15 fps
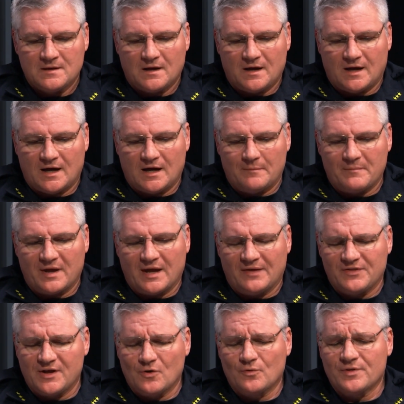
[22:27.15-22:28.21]

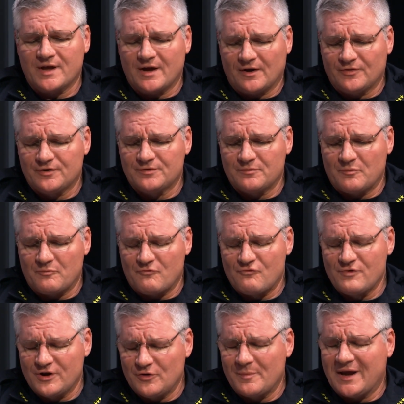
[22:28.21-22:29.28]
And the only other
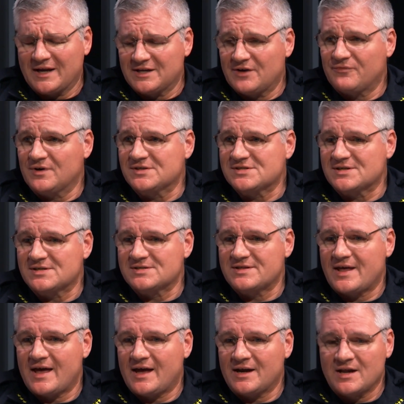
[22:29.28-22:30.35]
real main difference is
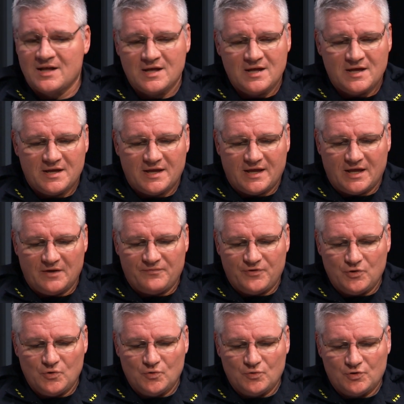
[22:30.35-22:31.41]
that if
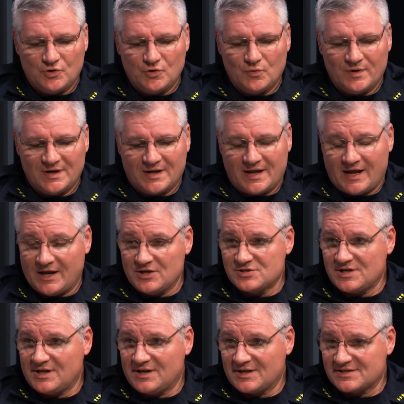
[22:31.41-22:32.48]
you do engage
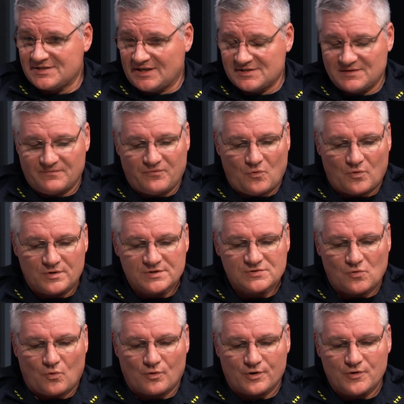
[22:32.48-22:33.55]
in excessive force
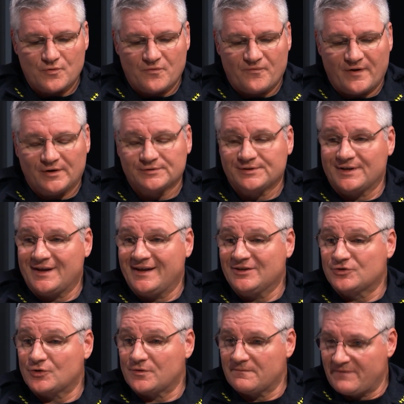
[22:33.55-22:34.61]
or you fail to
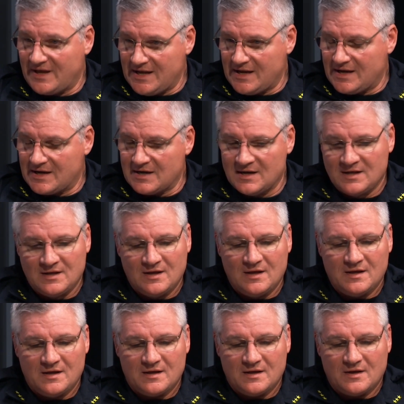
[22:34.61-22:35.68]
intervene
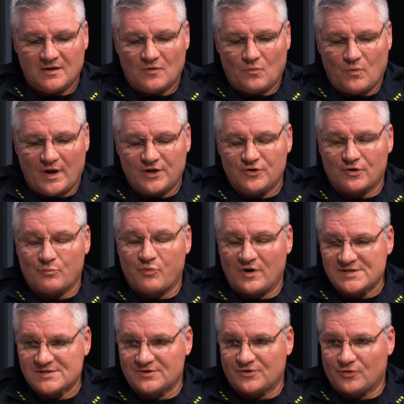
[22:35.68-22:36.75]
when you're
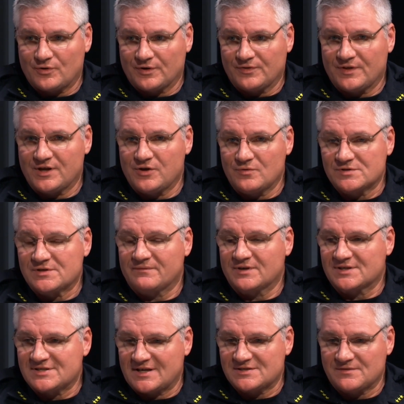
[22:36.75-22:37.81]
present during the use of
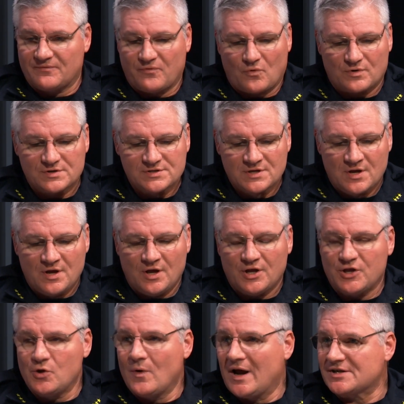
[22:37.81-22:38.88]
excessive force,
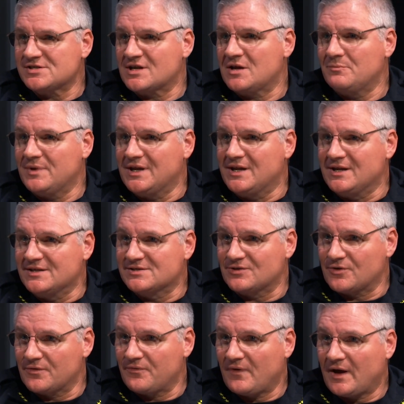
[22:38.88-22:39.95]
you actually can be
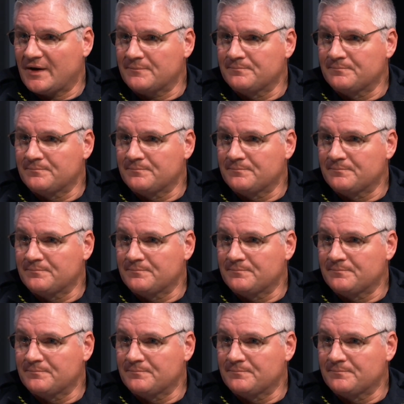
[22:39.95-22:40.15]
decertified.